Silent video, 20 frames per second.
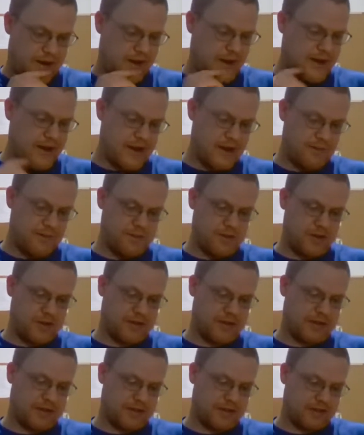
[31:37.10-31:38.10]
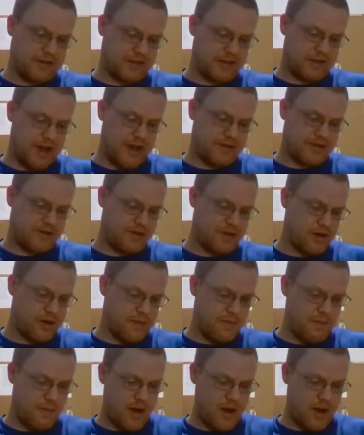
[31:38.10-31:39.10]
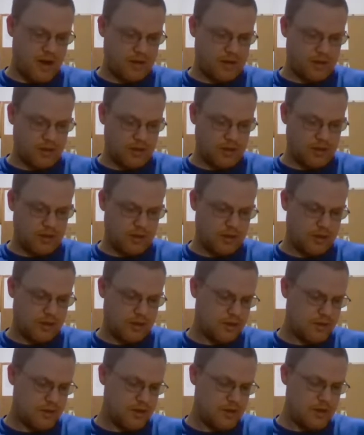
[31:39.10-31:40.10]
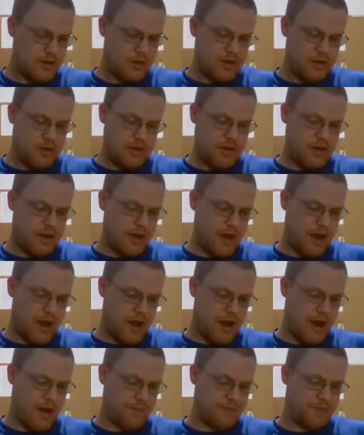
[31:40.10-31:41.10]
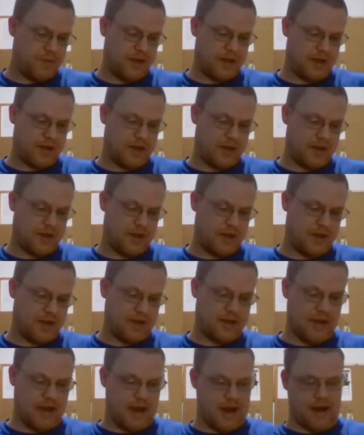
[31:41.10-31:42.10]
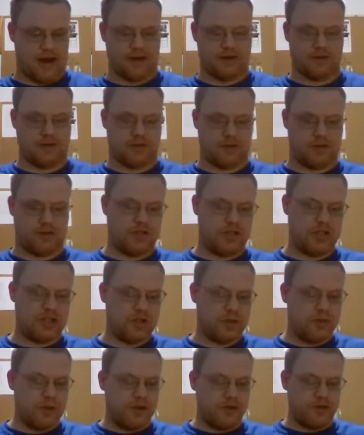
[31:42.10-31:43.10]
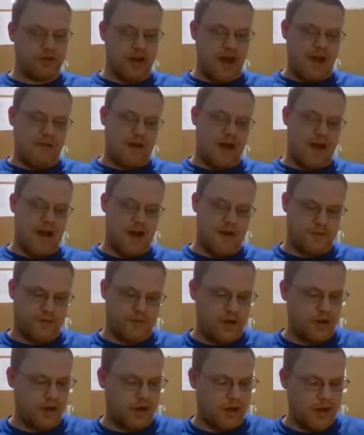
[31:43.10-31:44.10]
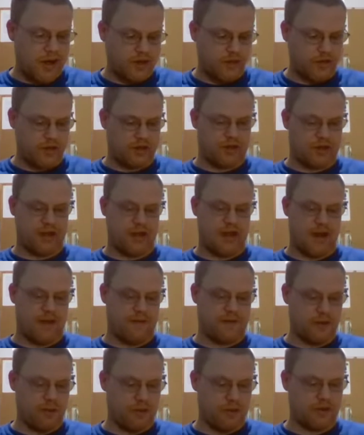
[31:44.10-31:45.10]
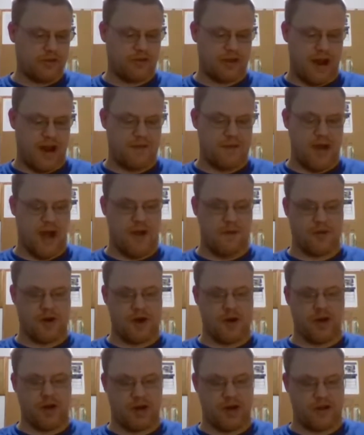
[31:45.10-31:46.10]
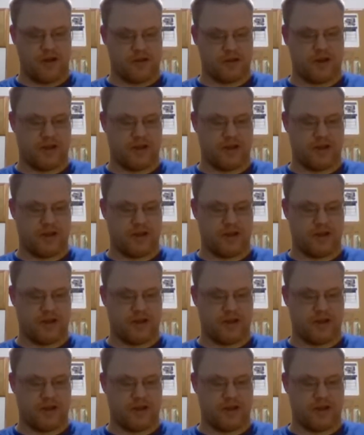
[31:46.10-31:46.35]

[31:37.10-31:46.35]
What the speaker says: You can select your model. They got 2-wheel drive off-road electric. They got 4-wheel drive off-road electric.